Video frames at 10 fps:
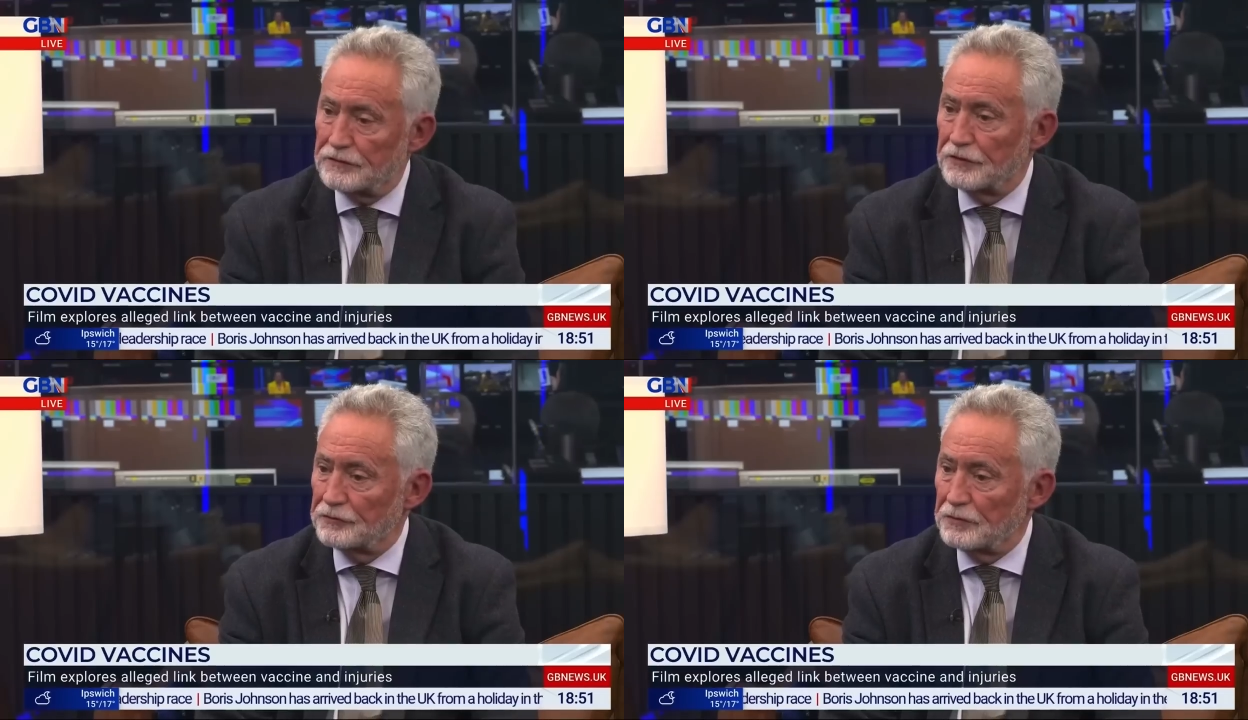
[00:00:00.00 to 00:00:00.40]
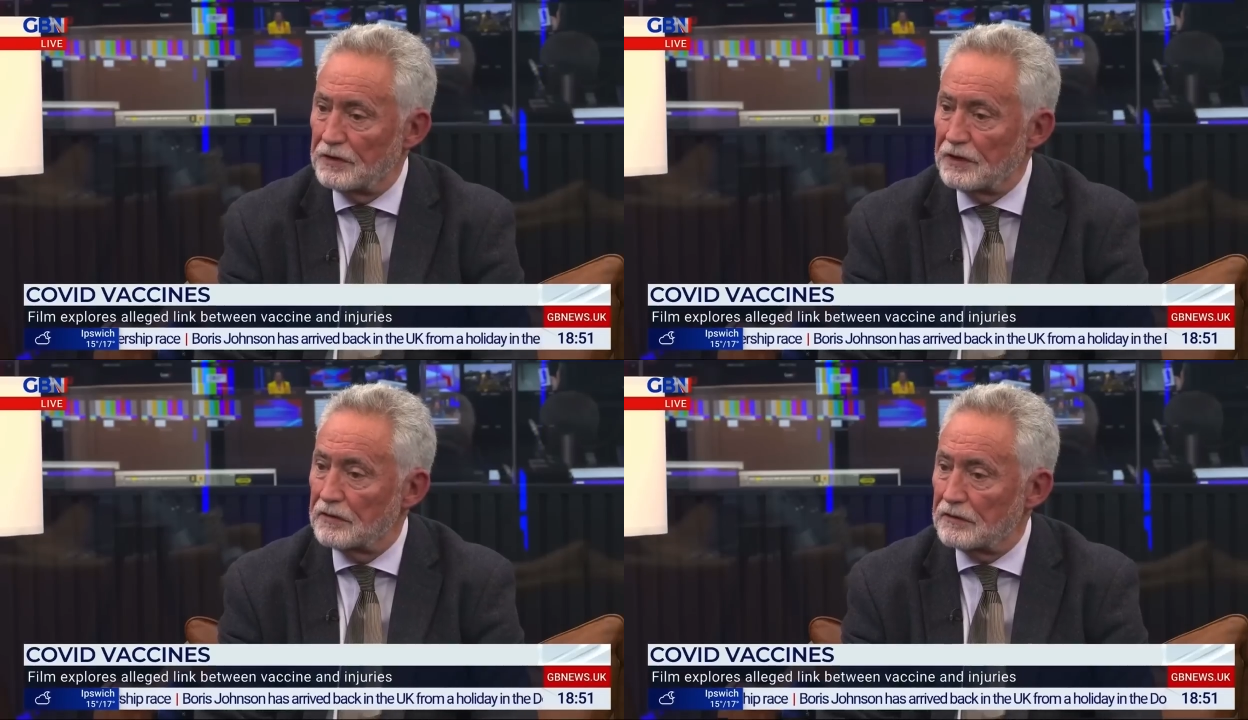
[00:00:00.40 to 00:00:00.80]
it starts
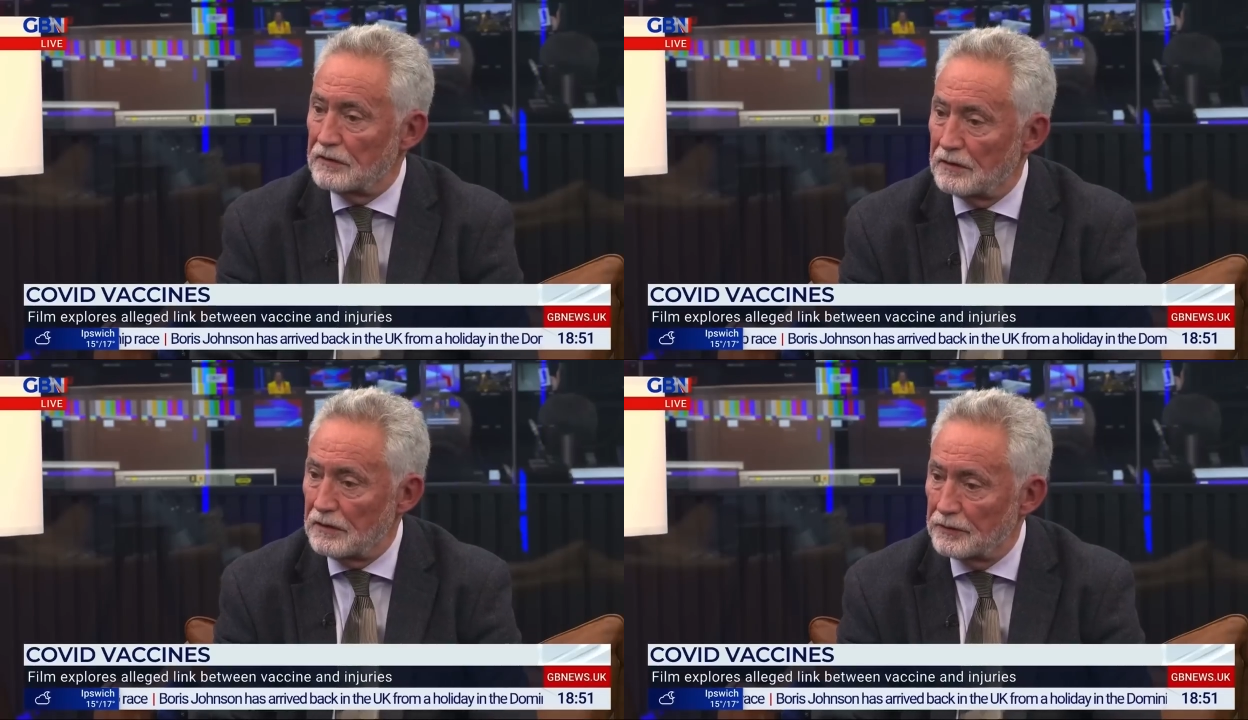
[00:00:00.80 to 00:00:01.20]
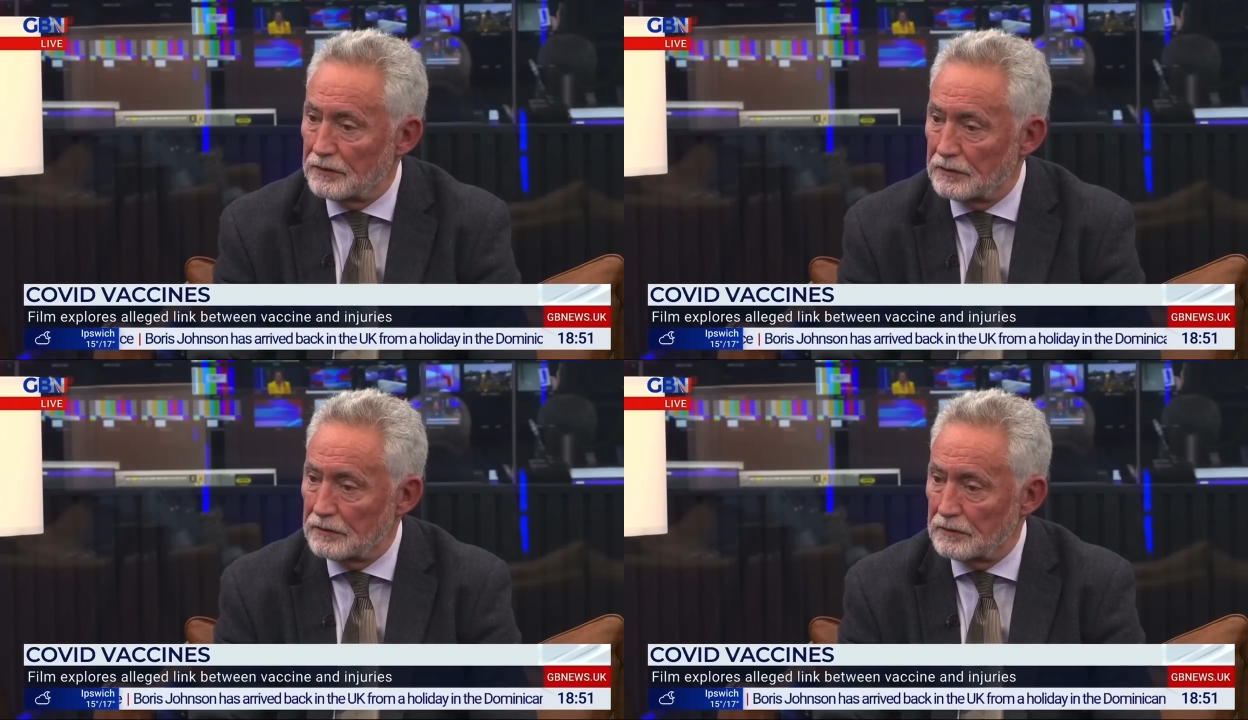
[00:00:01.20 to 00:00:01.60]
with death. I
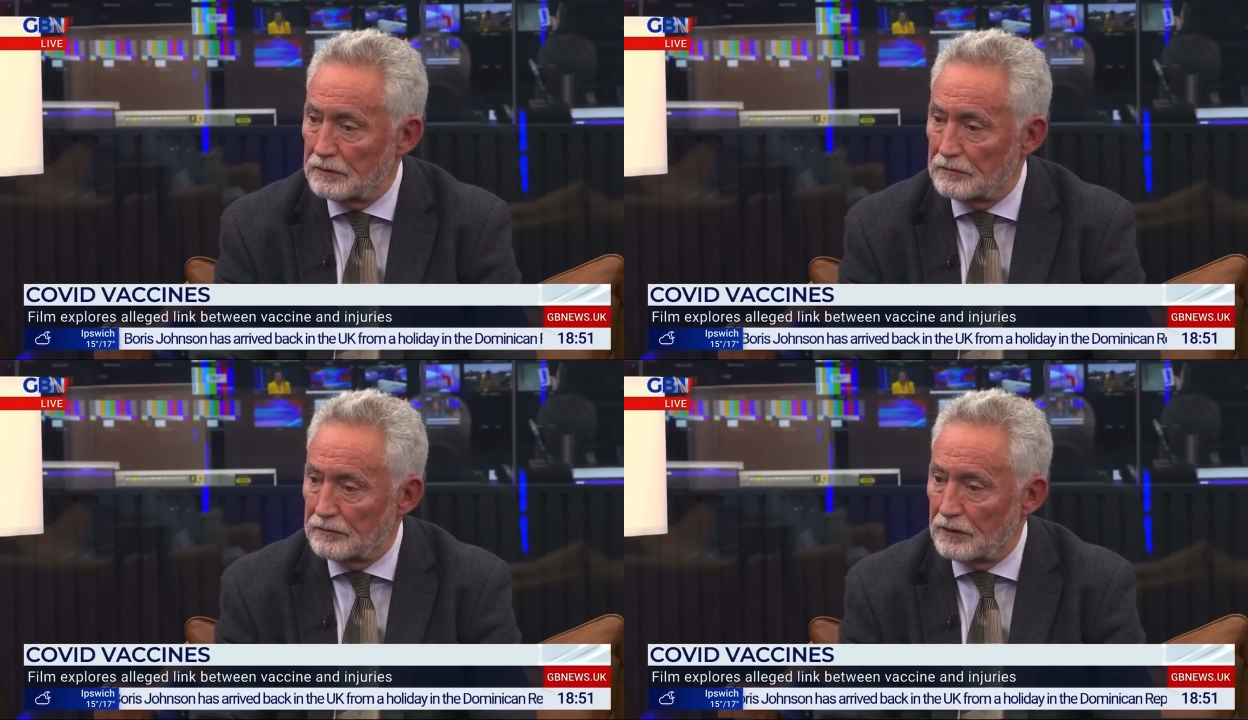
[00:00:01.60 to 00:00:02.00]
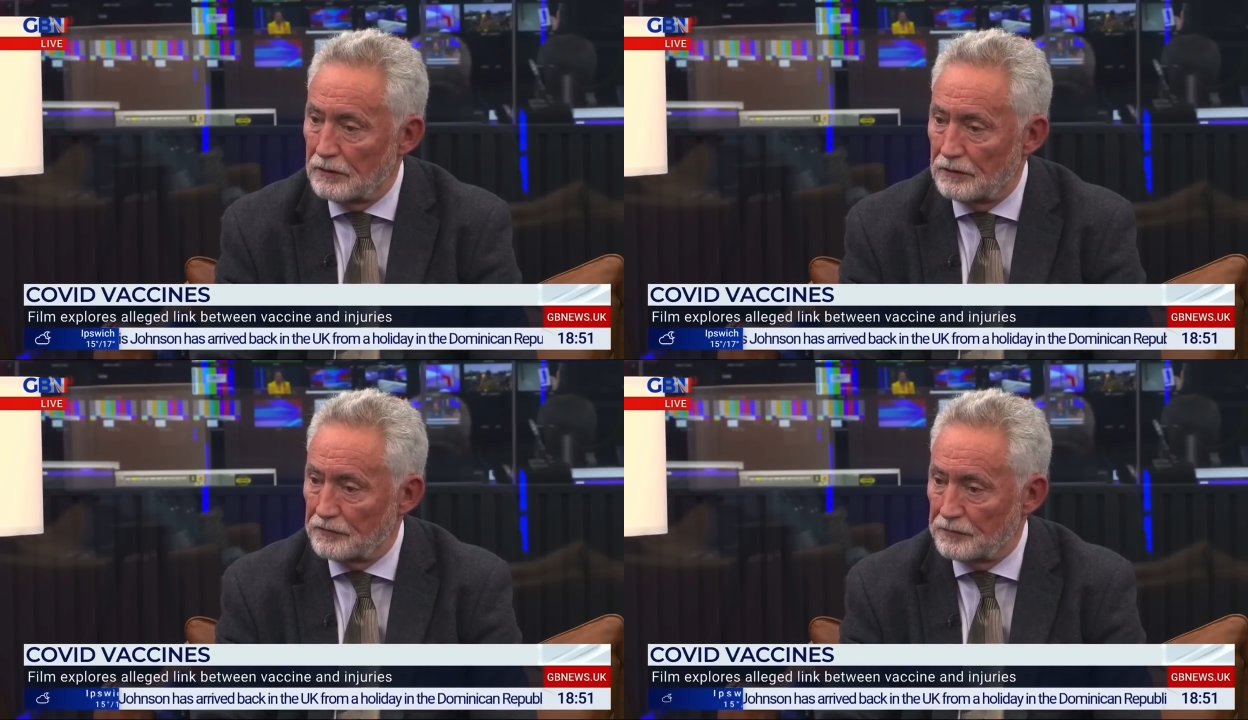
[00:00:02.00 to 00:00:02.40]
mean, there are
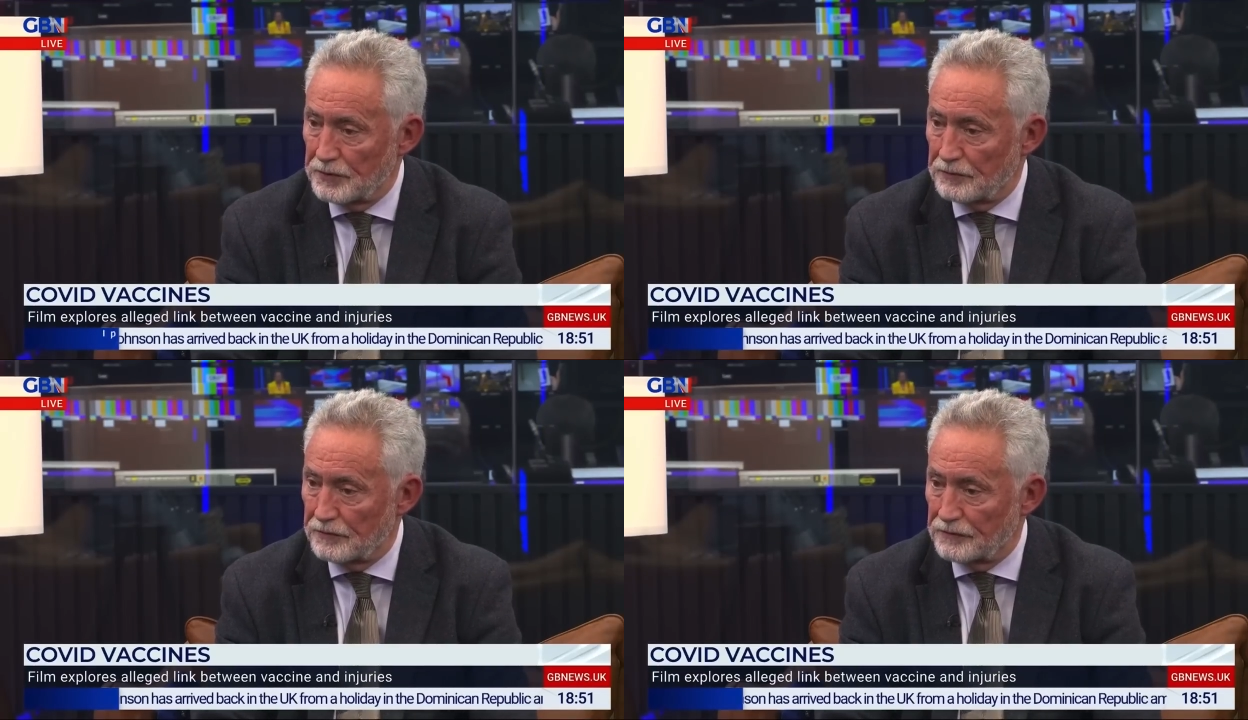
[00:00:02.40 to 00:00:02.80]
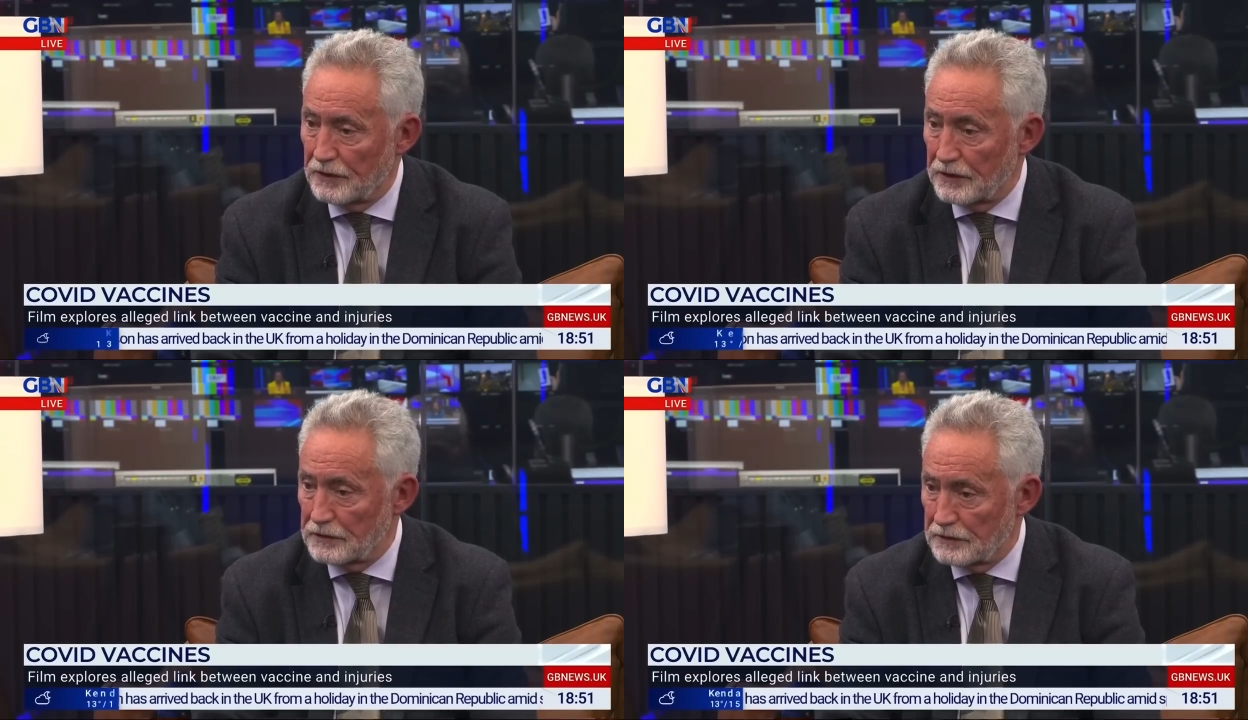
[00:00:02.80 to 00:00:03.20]
a lot of people have
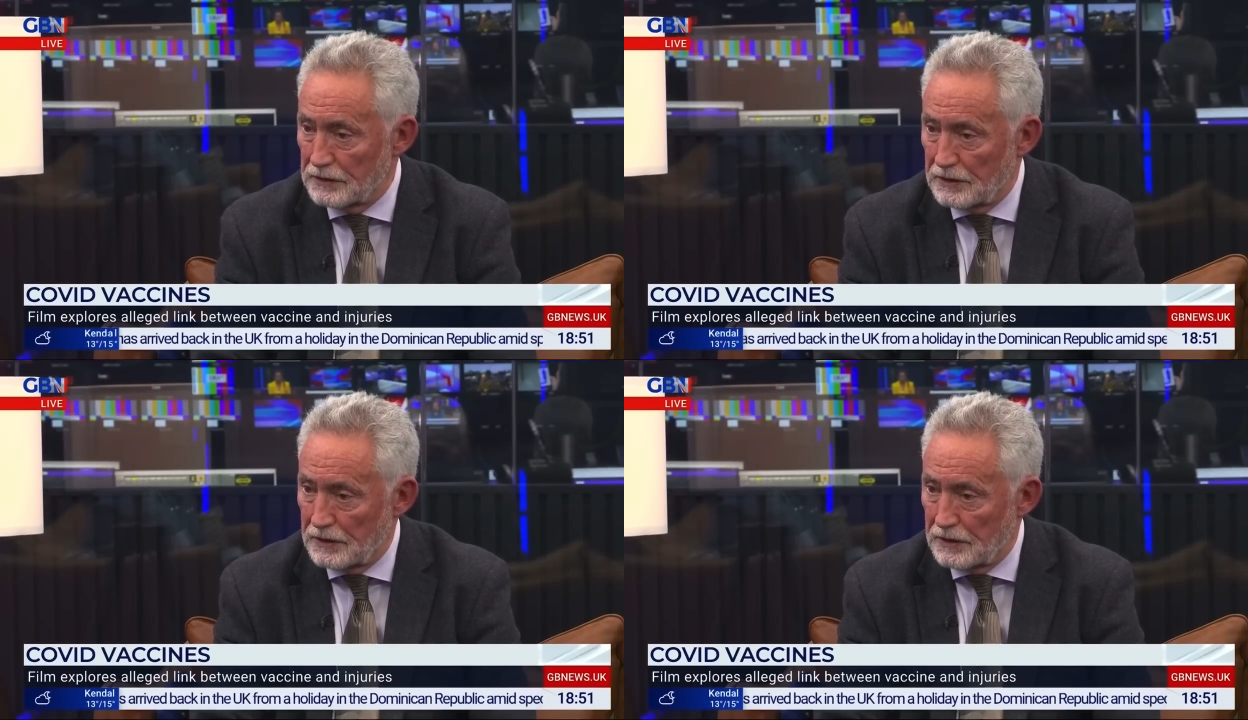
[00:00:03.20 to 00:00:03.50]
died.